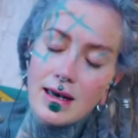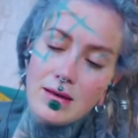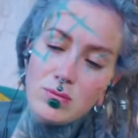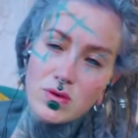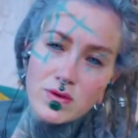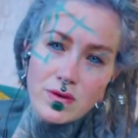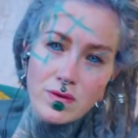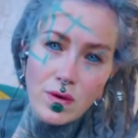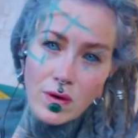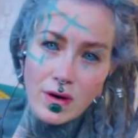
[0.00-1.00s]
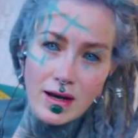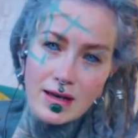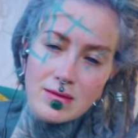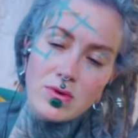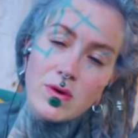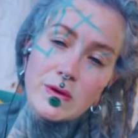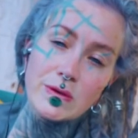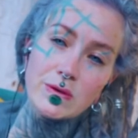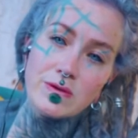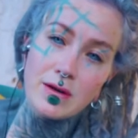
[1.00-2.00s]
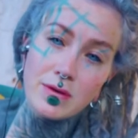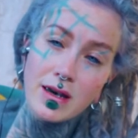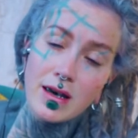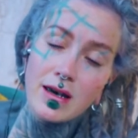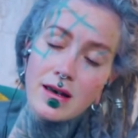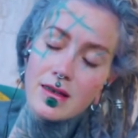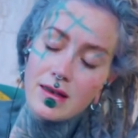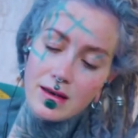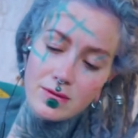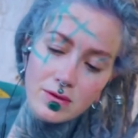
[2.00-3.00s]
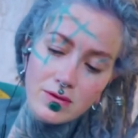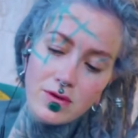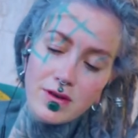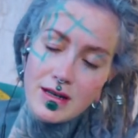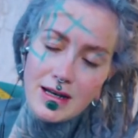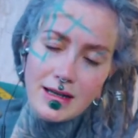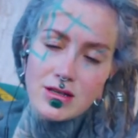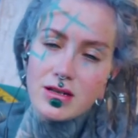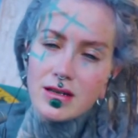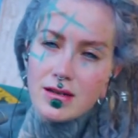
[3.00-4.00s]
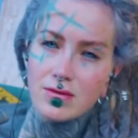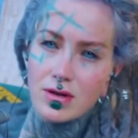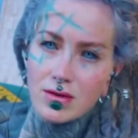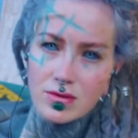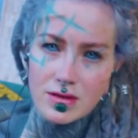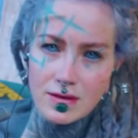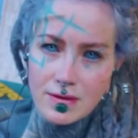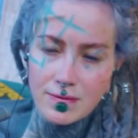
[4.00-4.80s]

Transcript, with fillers: And most of all, I am also very thankful for the nature here around.